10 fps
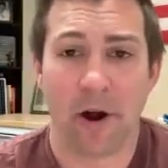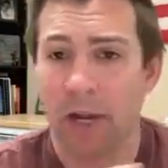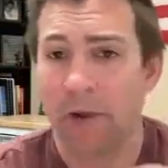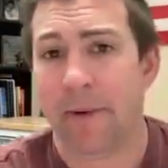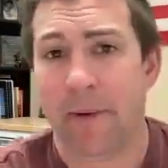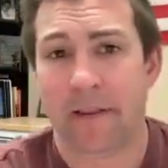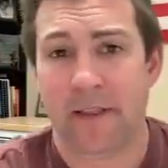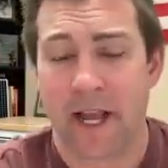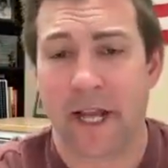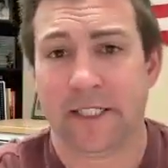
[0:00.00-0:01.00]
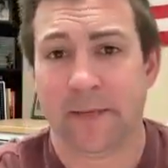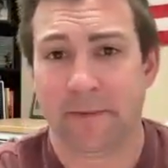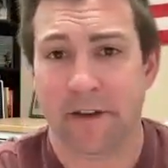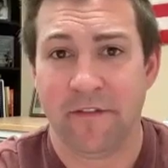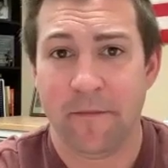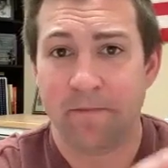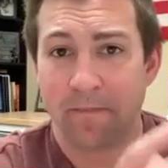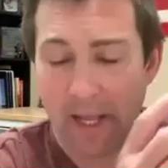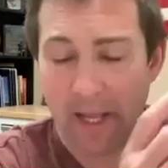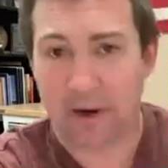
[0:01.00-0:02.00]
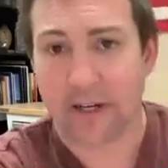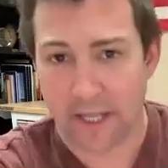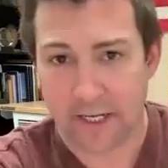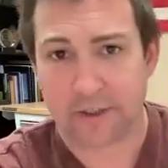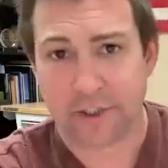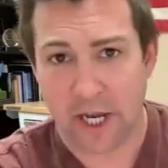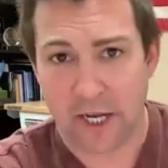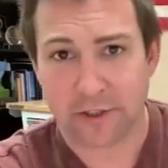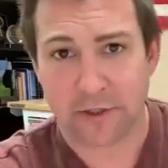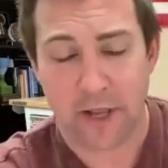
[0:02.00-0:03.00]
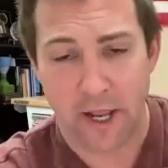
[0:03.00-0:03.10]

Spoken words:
arguing about the concept of indirect land use change.